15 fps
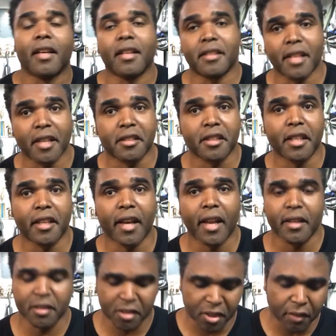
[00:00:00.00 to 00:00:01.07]
and test it
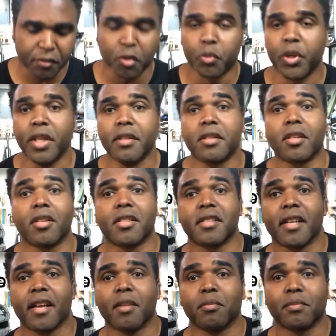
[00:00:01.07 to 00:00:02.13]
again and see if the readings are the
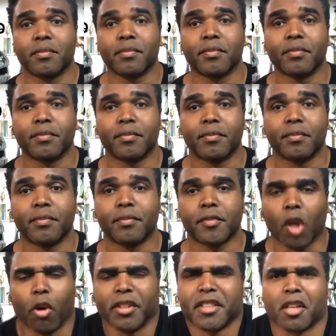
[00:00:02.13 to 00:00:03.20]
same.
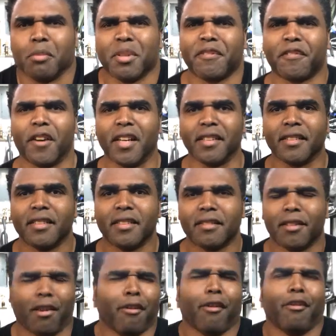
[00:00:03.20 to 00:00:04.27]
Oh, it's gonna be fun.
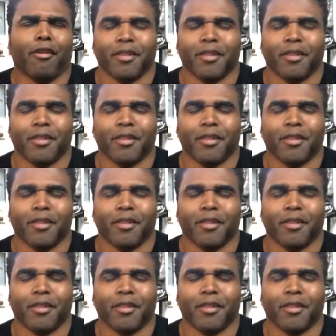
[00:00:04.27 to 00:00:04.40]
All